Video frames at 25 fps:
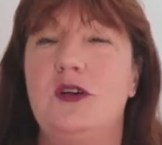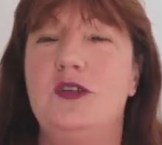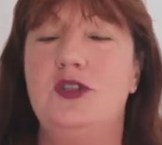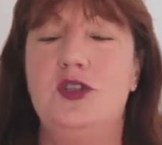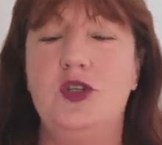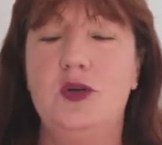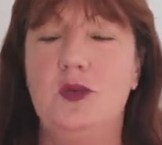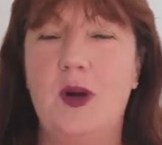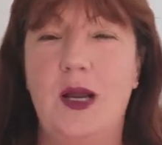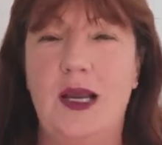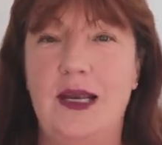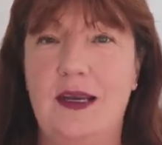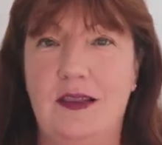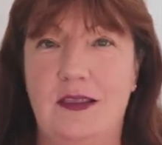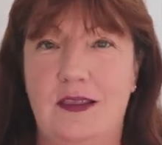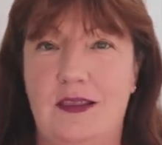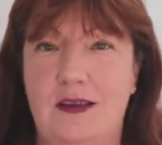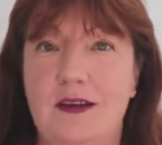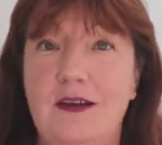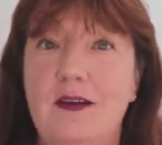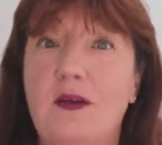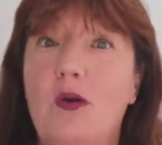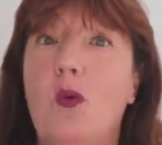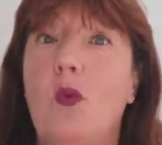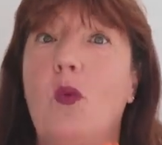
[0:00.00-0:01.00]
do
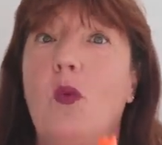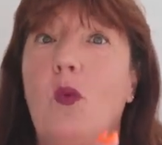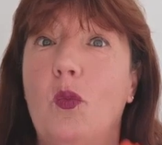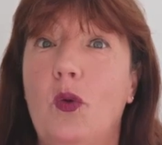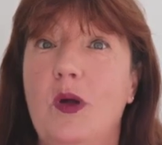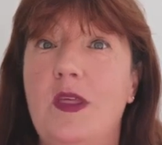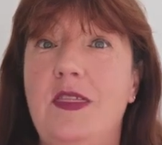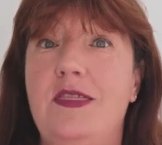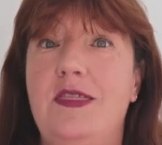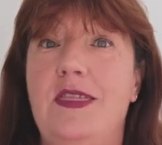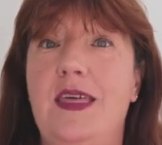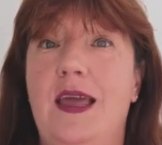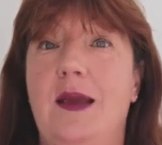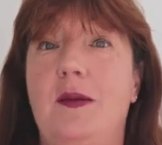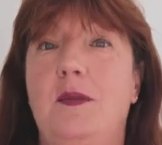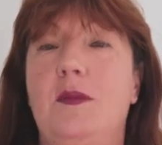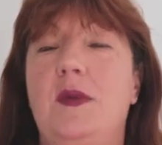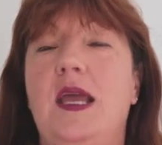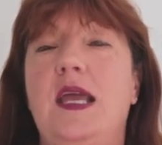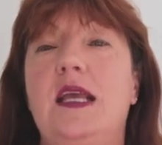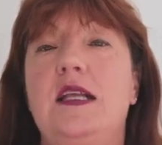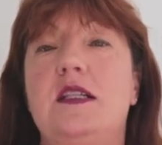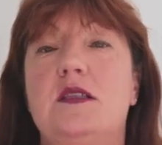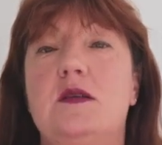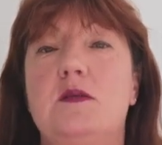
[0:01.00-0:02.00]
anything with
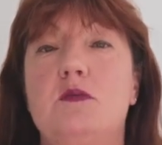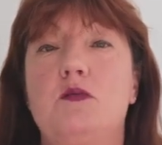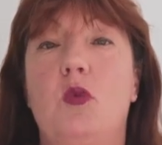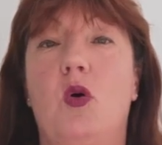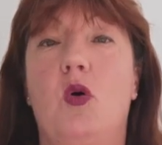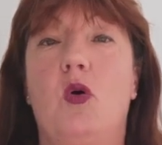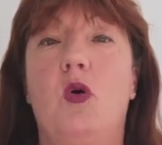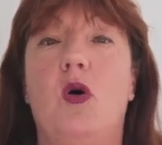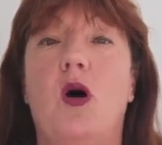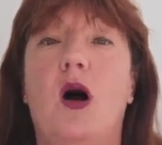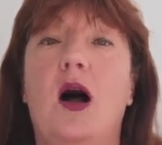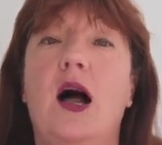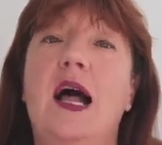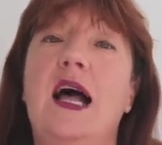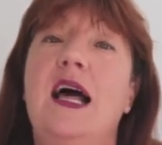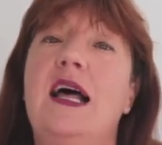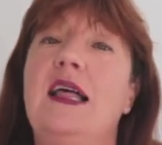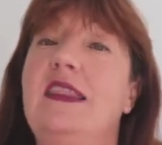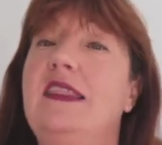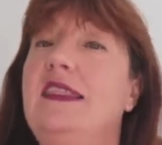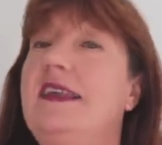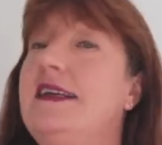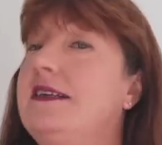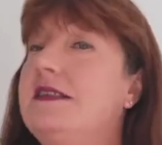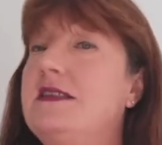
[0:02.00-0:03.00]
them. It's more,
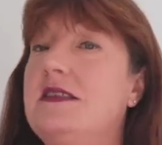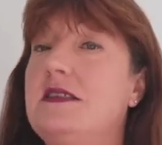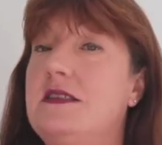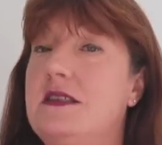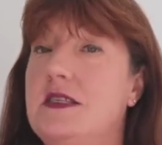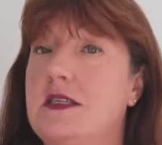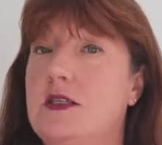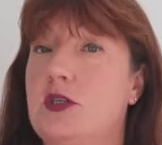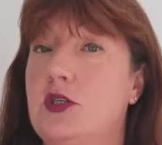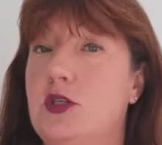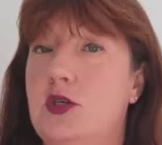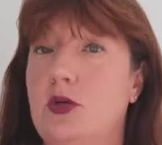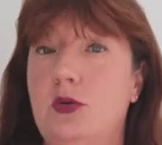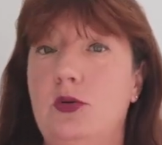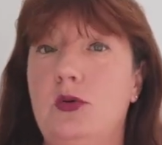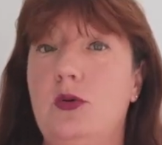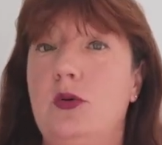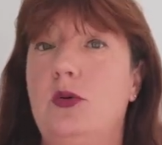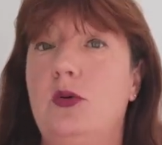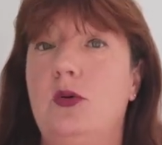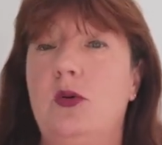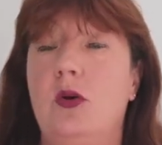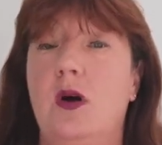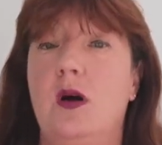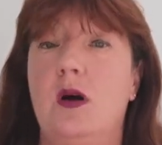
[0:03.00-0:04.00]
this is a
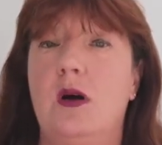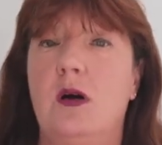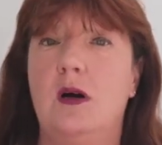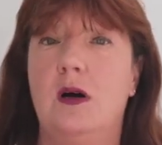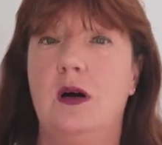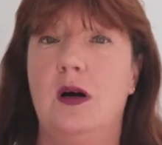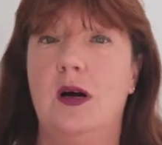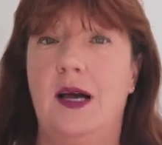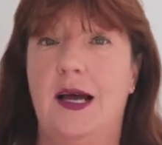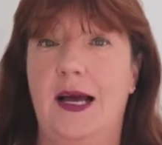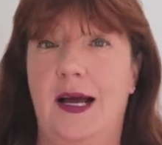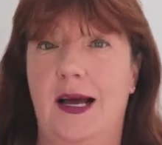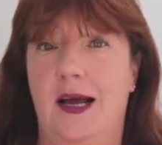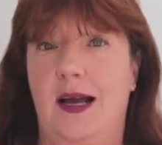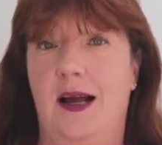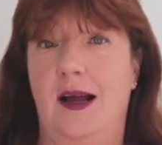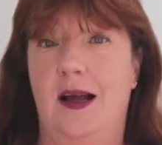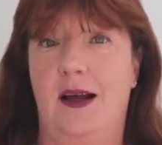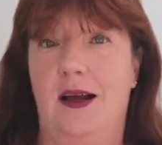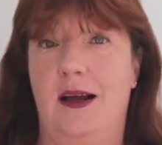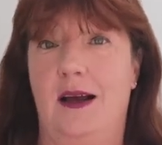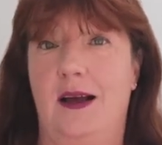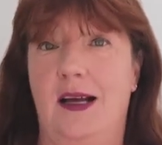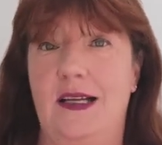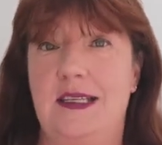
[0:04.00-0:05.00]
tool,
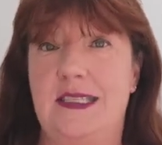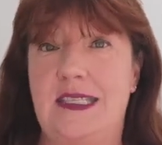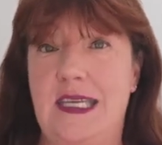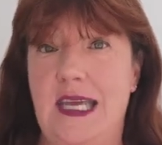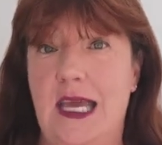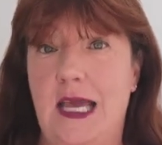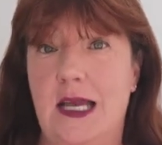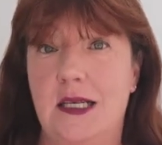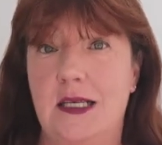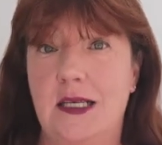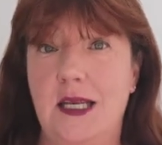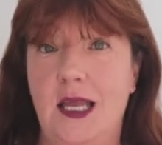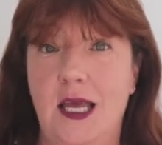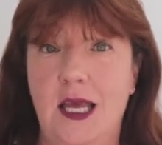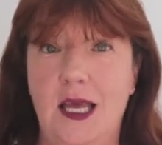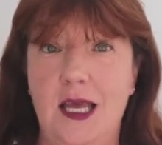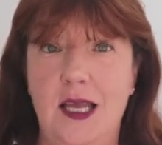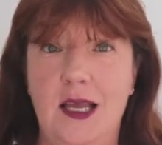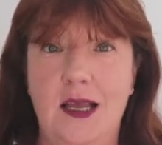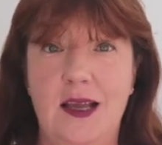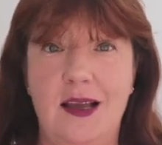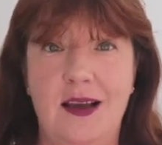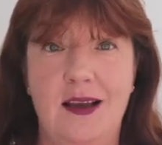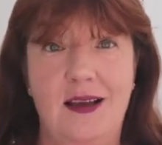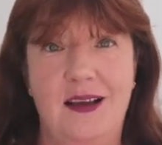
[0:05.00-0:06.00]
a
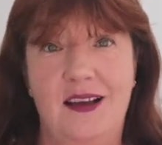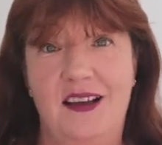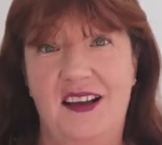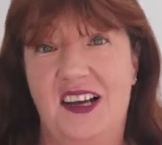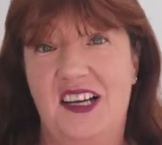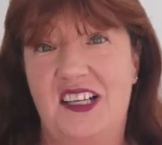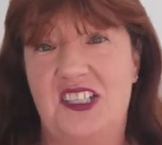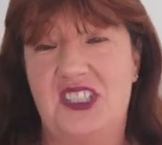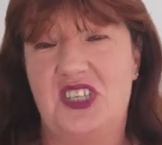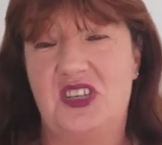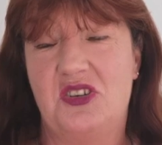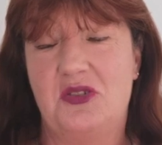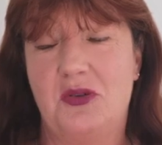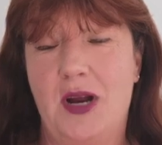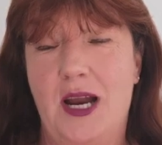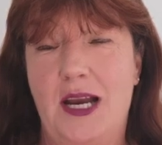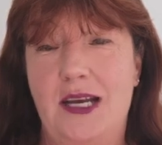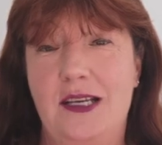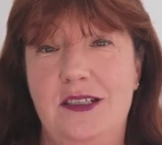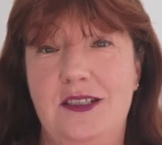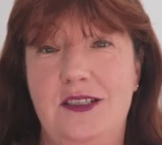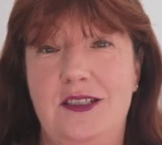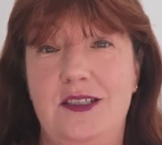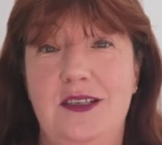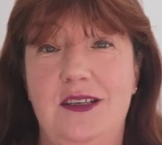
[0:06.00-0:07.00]
technique, a
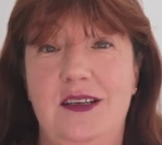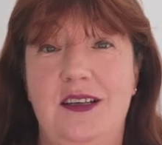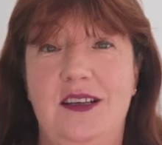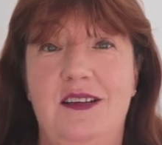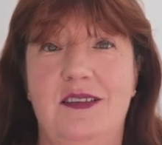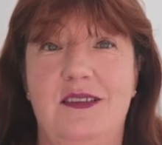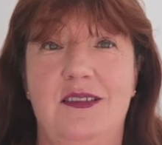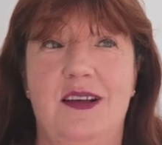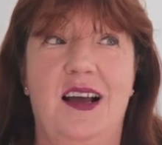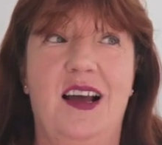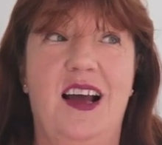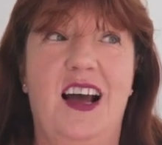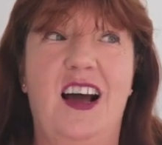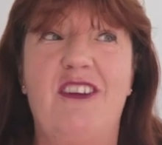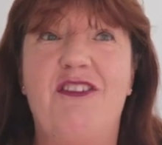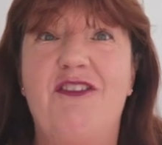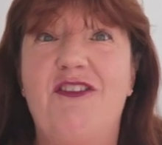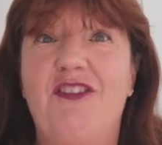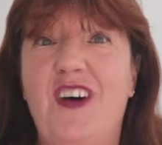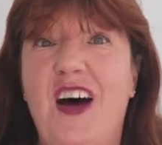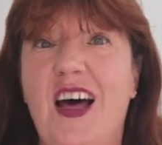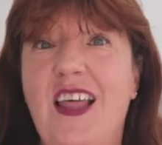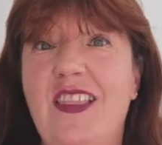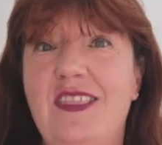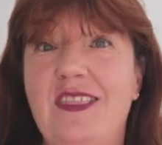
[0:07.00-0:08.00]
strategy, a
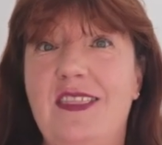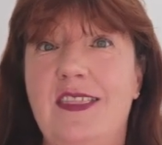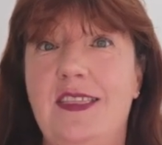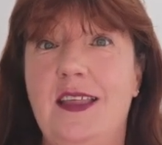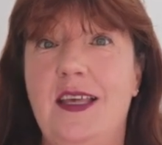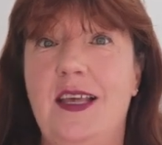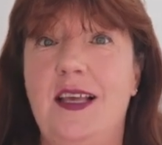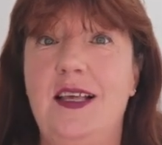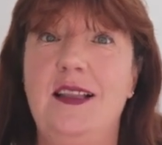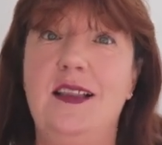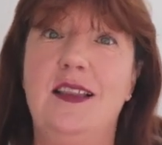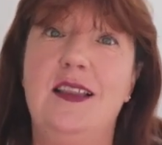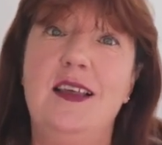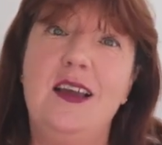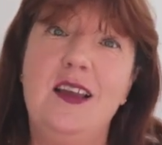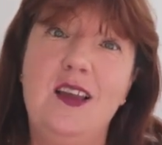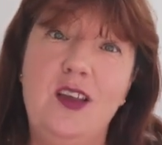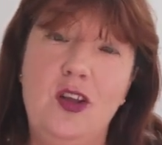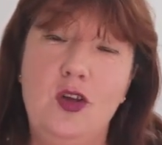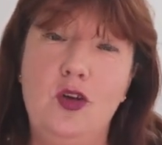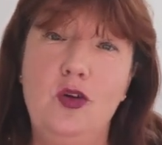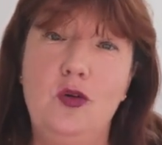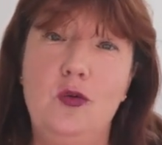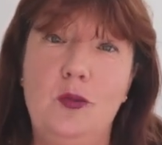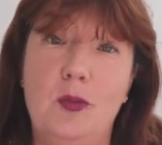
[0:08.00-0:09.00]
fun thing that
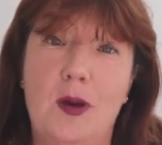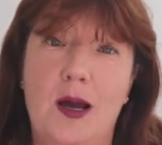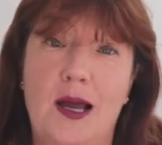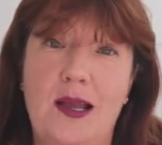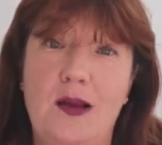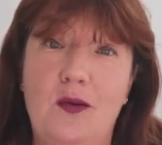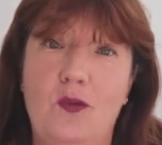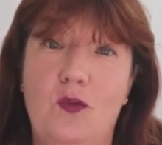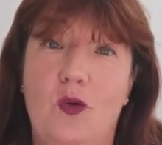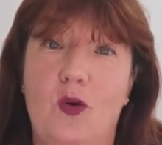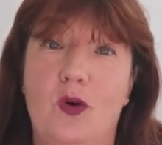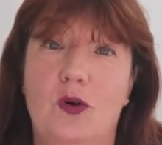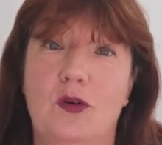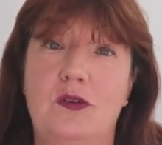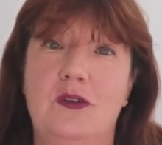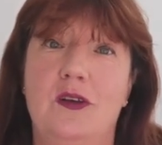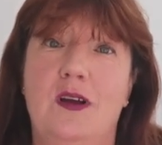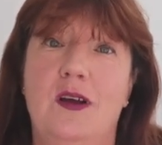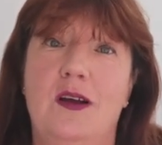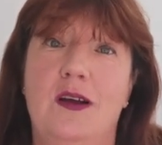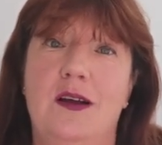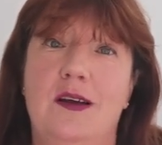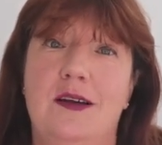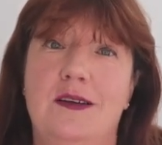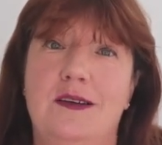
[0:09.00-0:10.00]
you may want
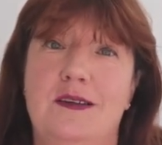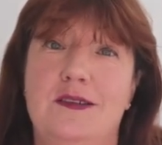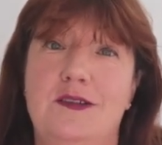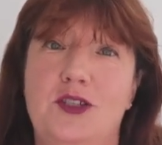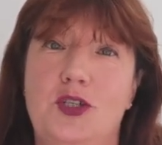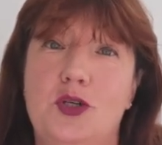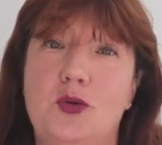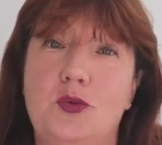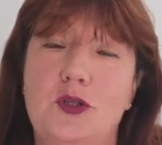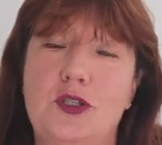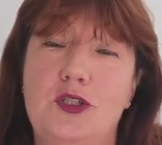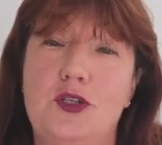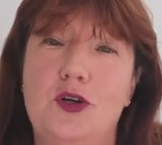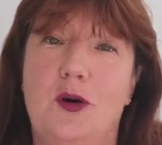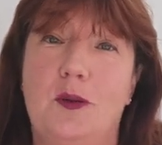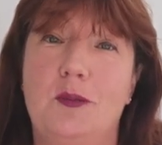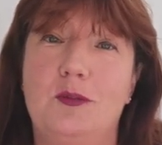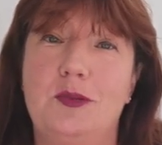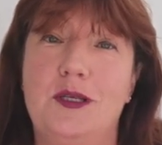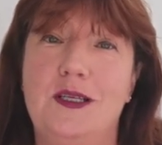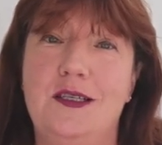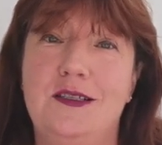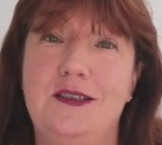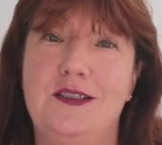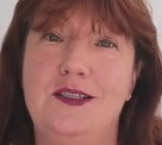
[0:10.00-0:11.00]
to
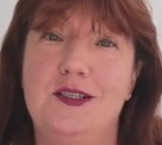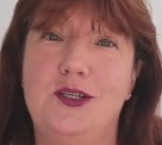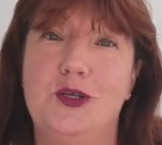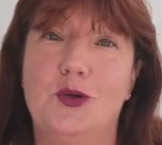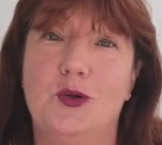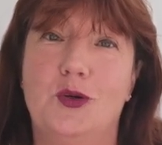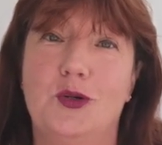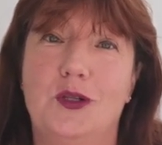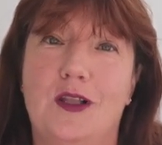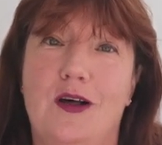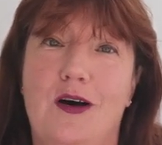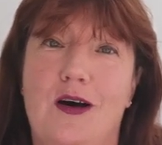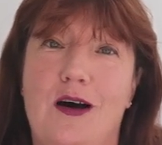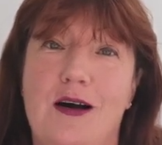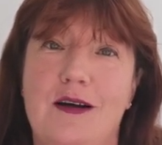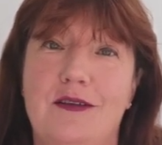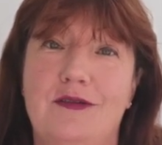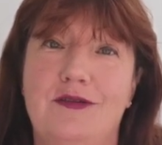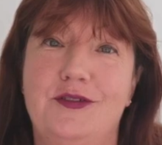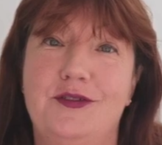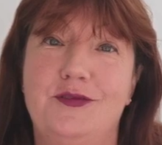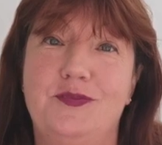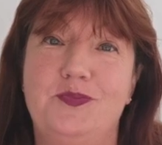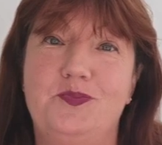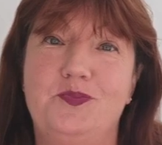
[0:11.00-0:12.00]
adopt into your
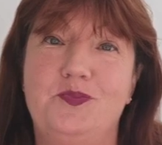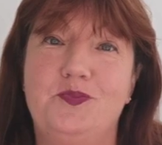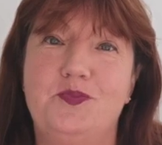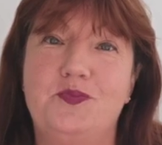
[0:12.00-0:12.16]
life.